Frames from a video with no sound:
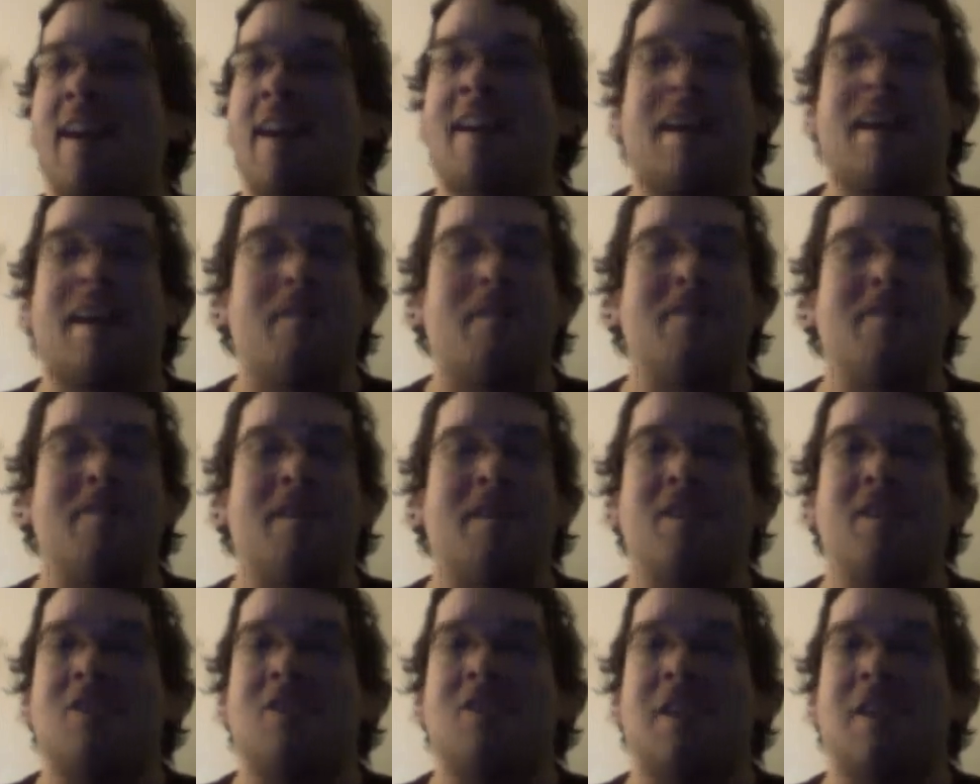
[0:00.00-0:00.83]
That was
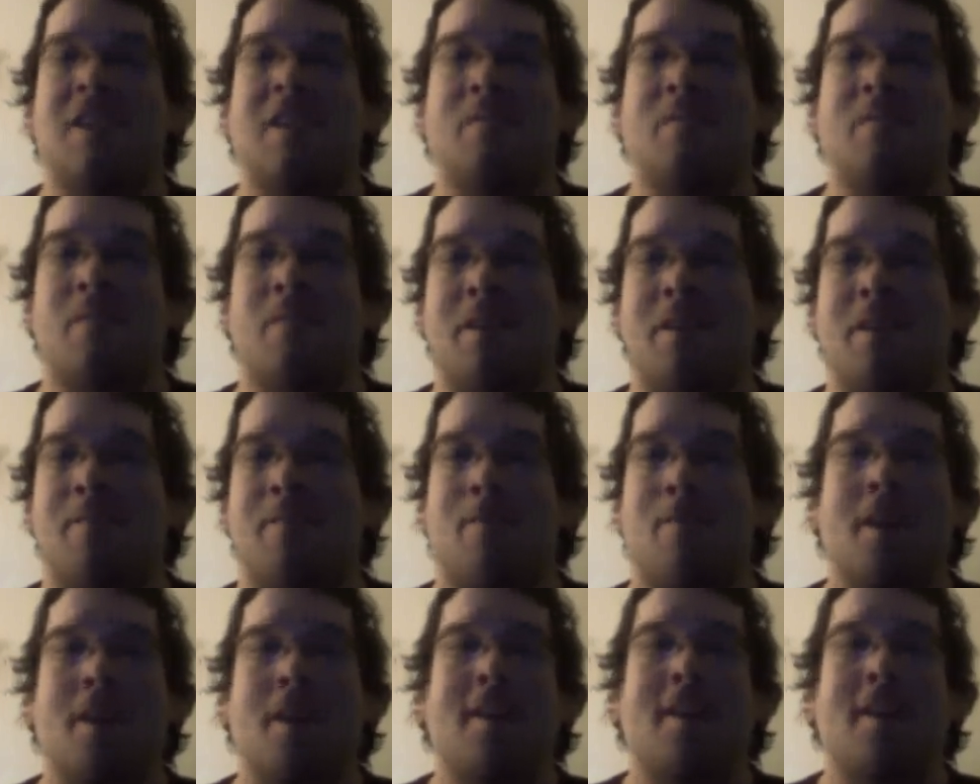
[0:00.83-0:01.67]
it. She didn't want to
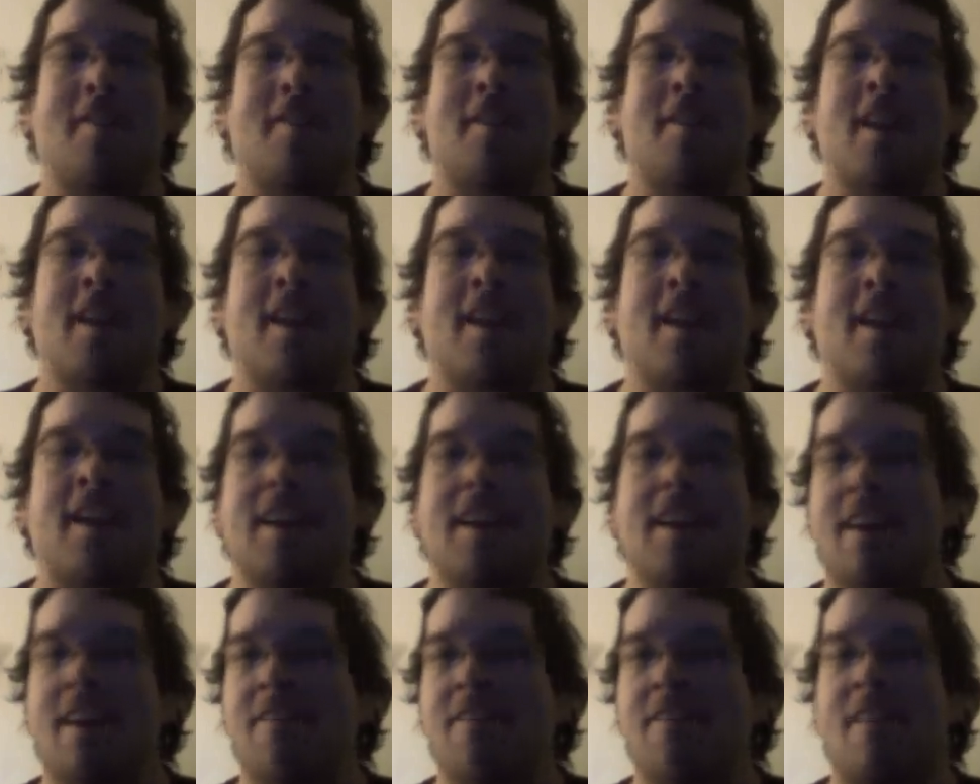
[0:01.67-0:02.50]
break her
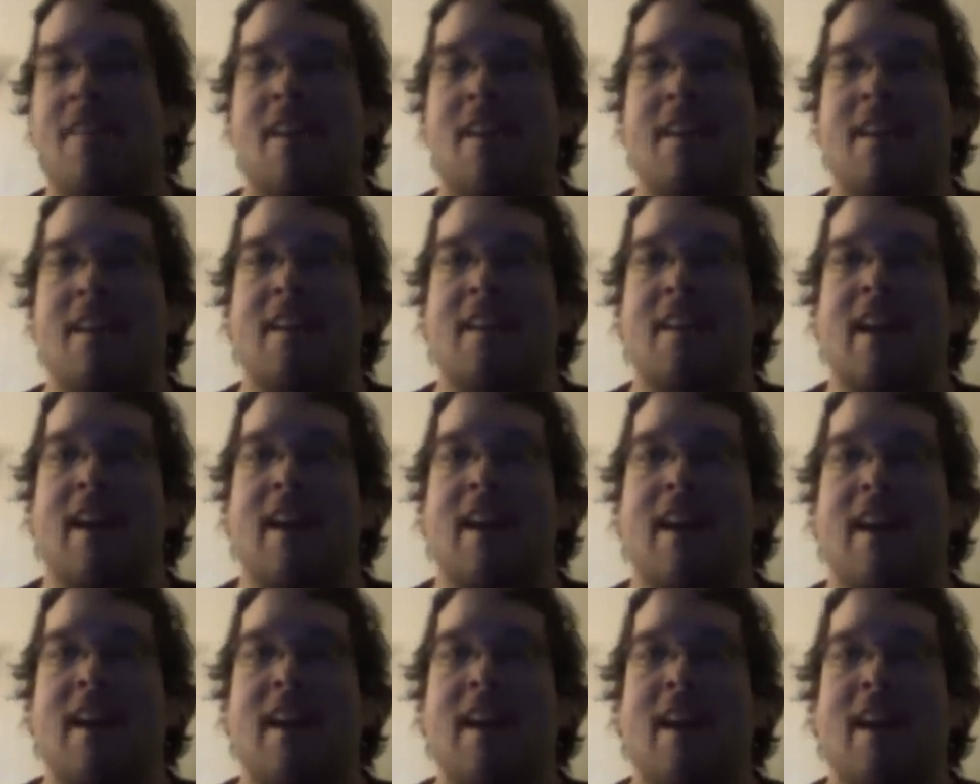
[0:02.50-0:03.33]
knee, nothing like
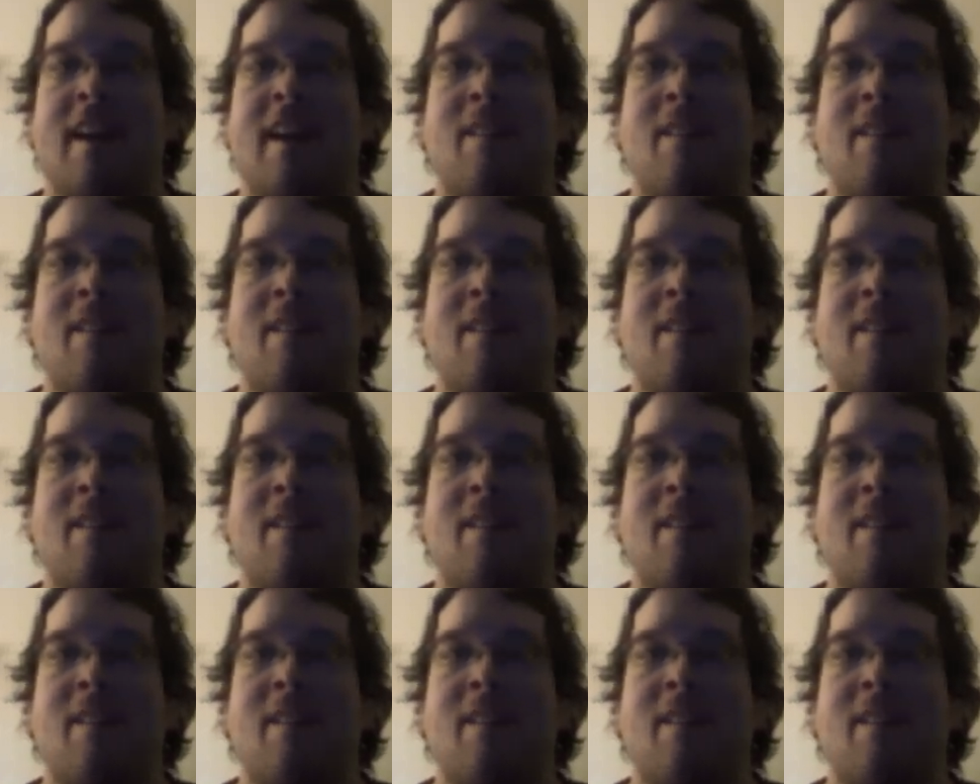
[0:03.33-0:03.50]
that.